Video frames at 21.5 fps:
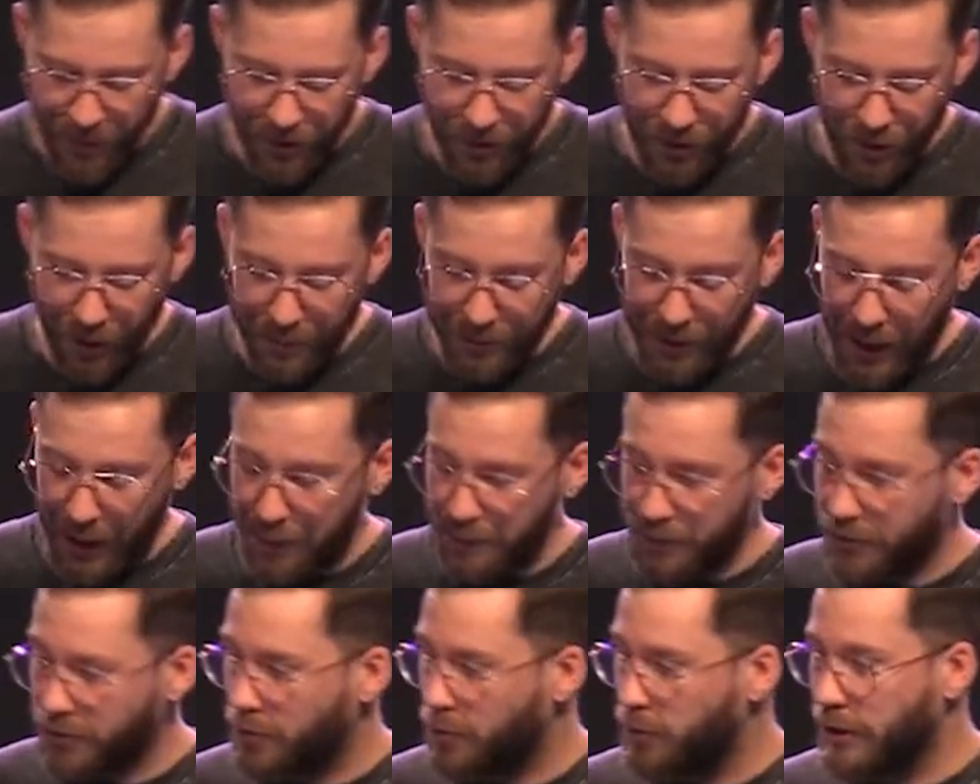
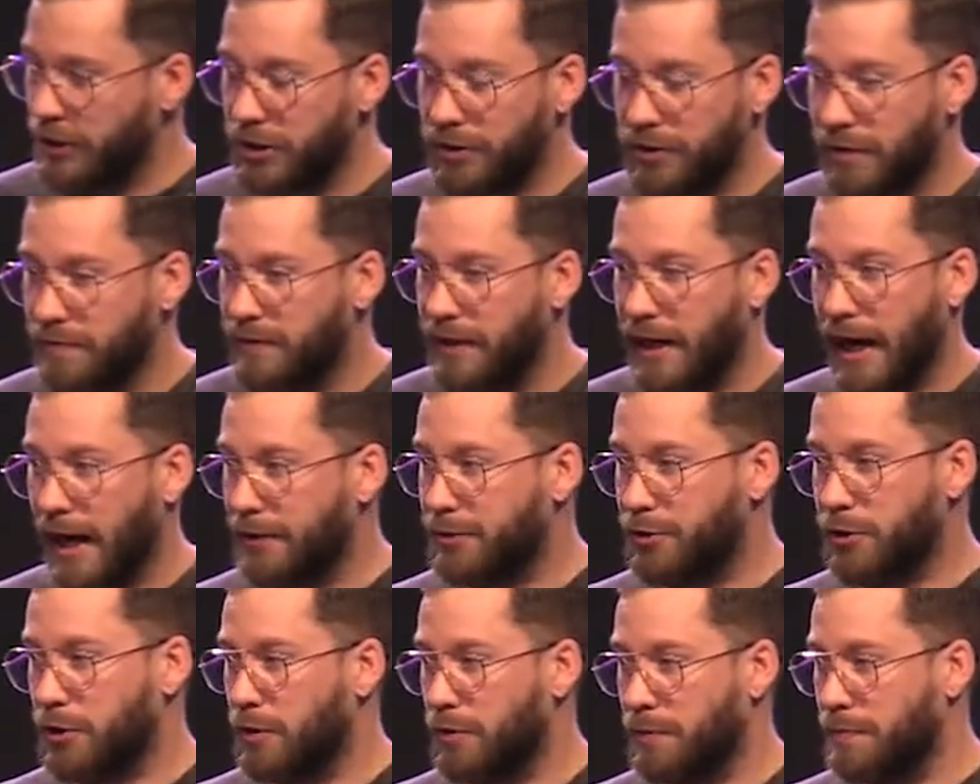Sometimes we just have
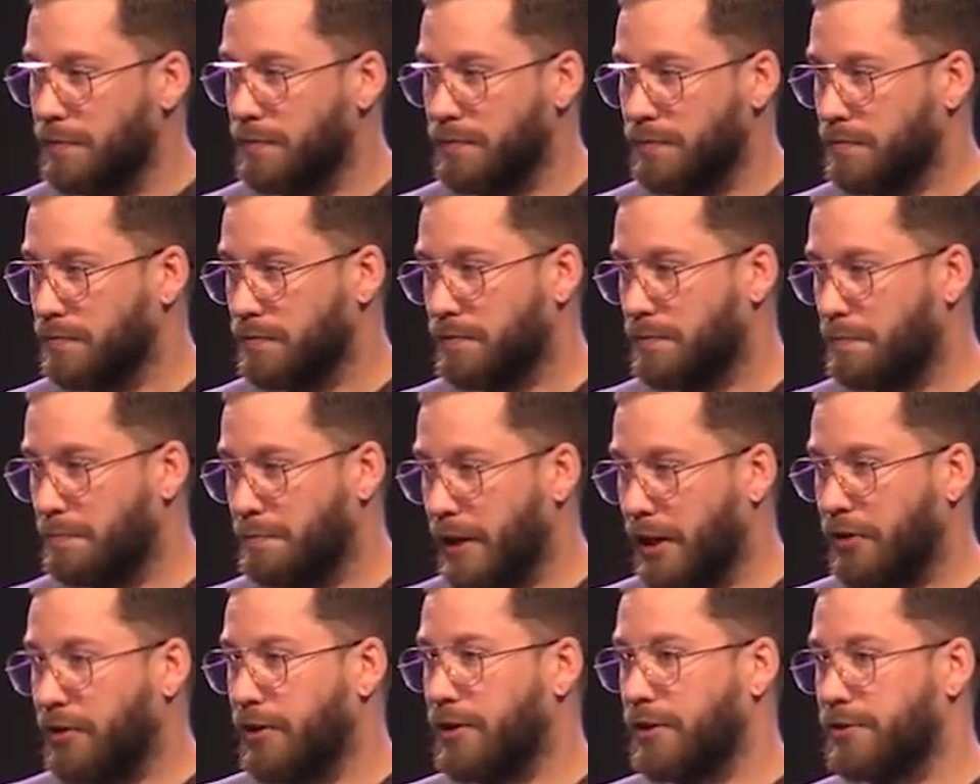natural
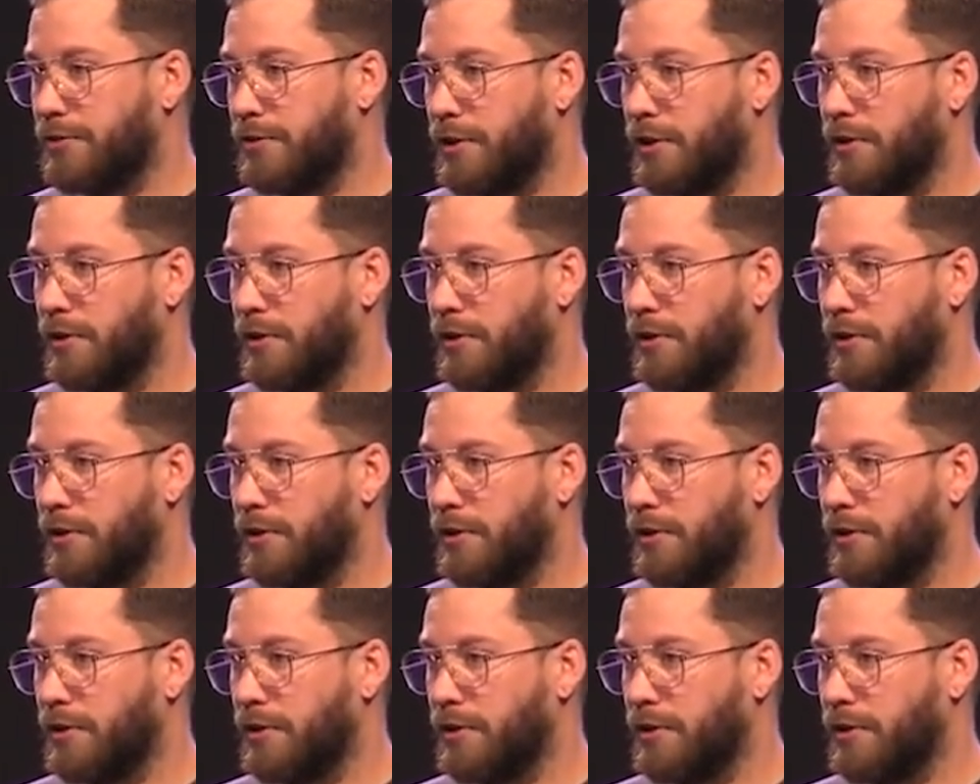barriers